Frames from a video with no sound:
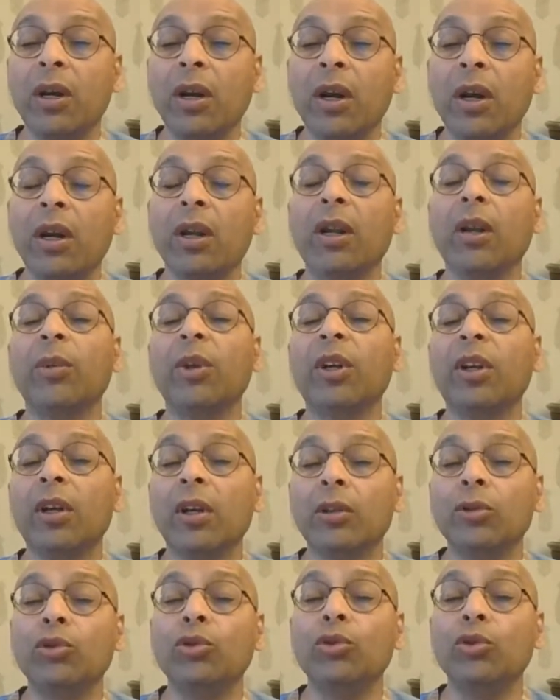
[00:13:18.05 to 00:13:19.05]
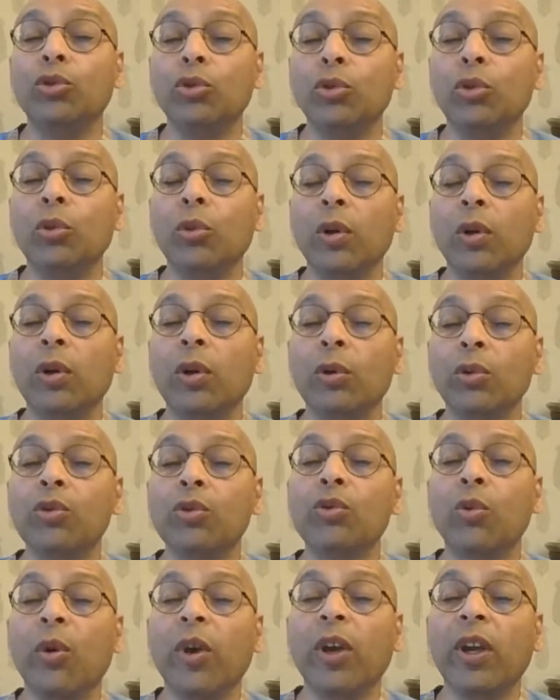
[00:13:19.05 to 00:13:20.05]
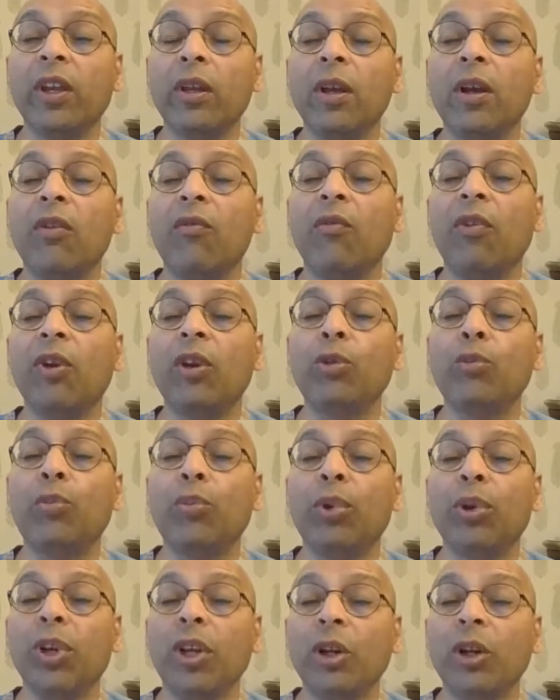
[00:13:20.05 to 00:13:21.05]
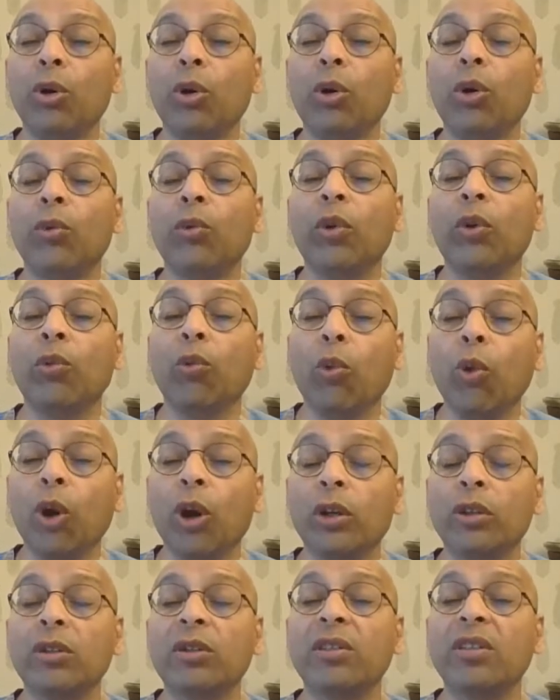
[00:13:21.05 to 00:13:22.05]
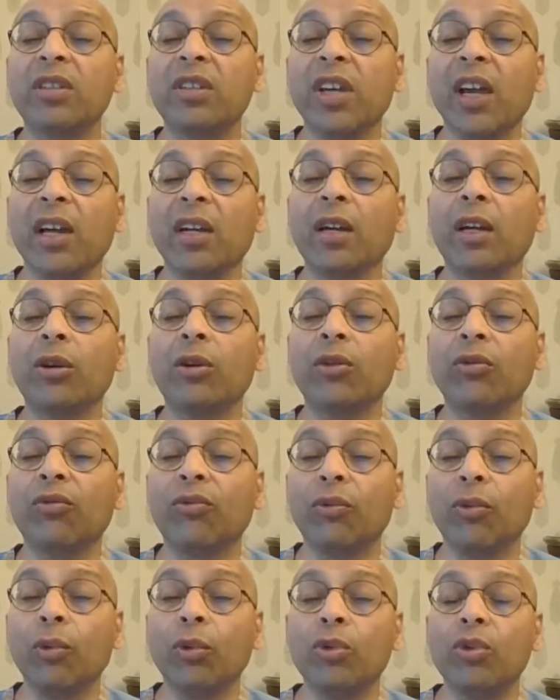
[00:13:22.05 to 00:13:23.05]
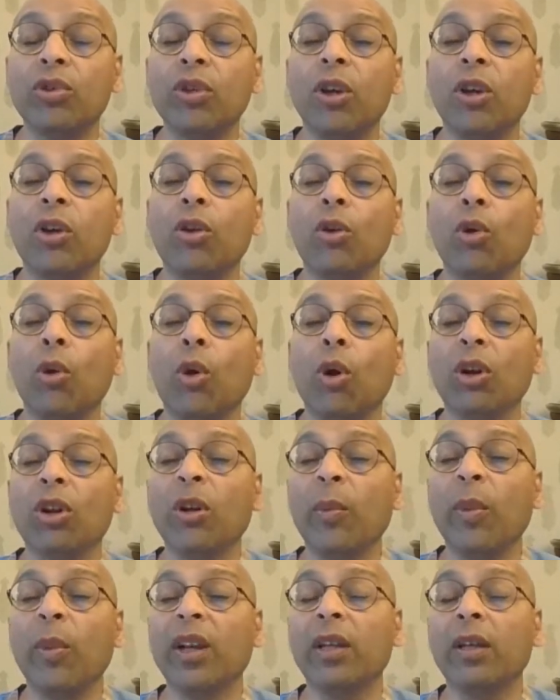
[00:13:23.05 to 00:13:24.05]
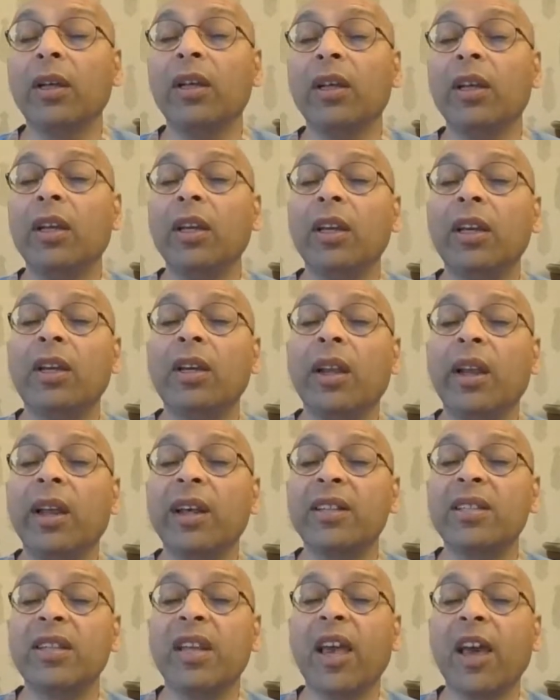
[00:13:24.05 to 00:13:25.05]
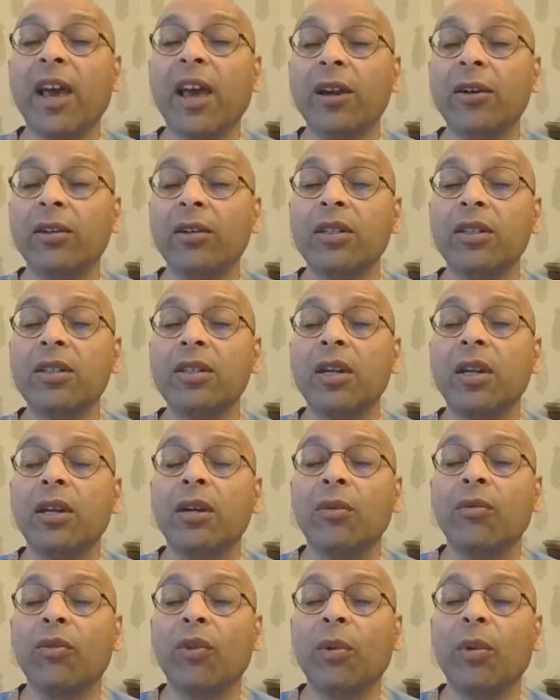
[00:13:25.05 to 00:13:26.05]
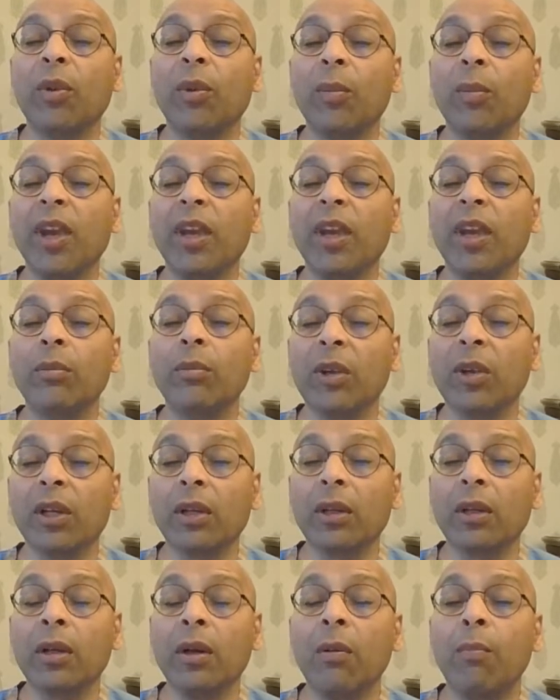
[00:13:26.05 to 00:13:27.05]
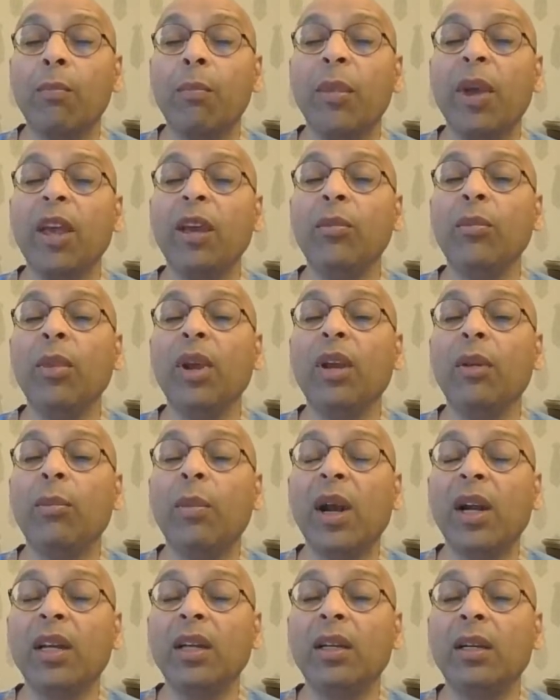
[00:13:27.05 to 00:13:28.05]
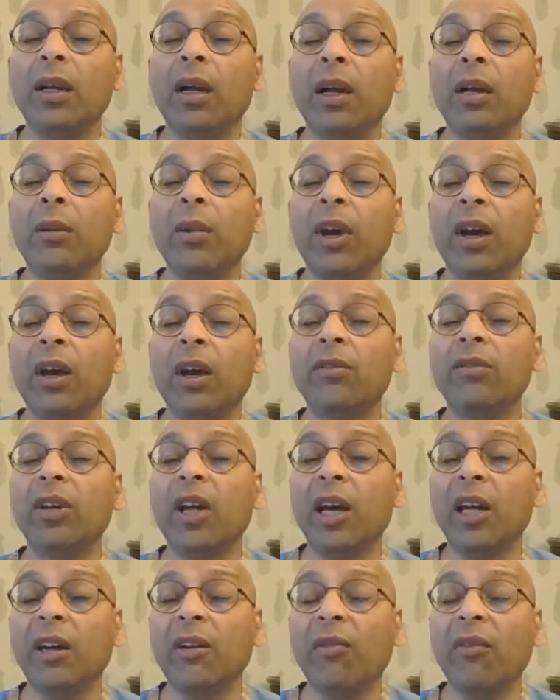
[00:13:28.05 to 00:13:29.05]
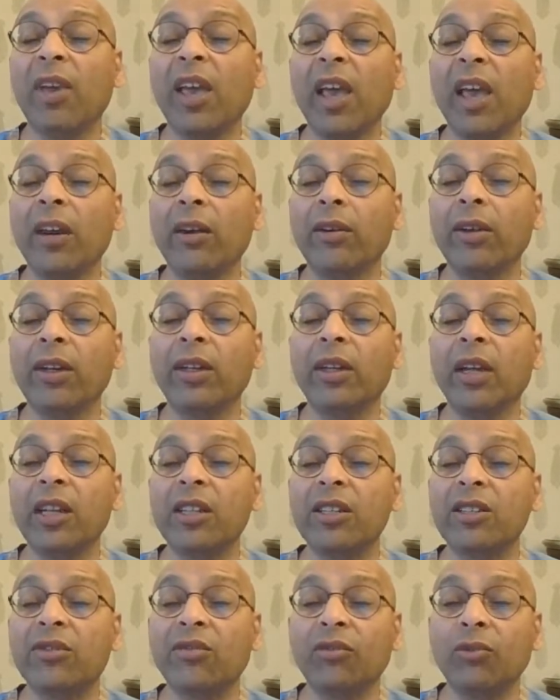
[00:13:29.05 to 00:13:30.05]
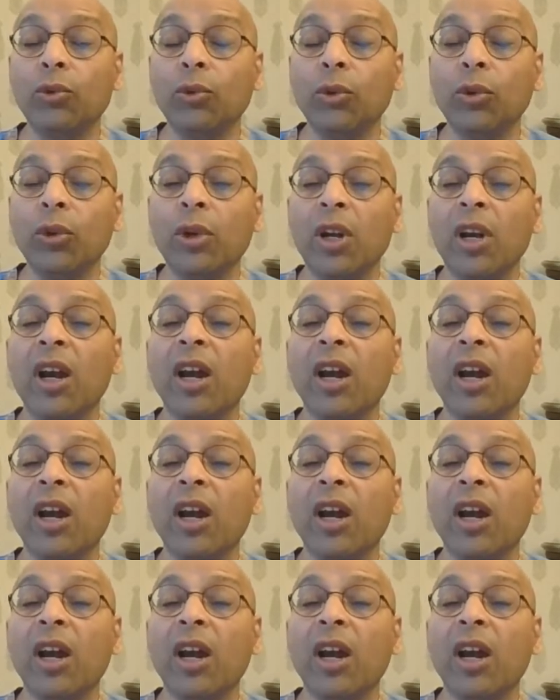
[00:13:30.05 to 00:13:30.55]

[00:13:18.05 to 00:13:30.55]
And let me tell you, you will lose weight. When you preload with water, salad, or fruits, you automatically eat less calories from the main meal. Main meal many times have a lot of calorie dense food.